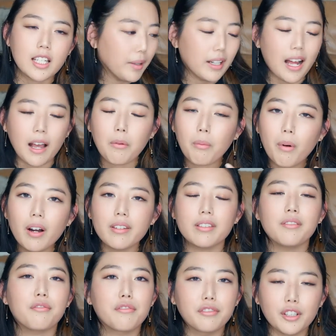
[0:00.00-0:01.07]
But I
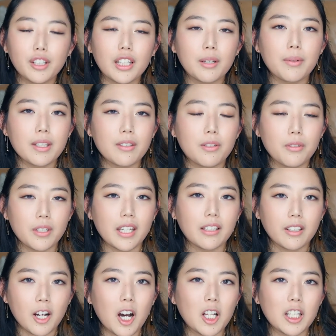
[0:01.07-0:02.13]
wasn't fully with Suzanne
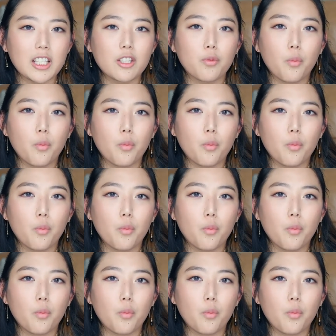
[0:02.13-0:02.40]
Collins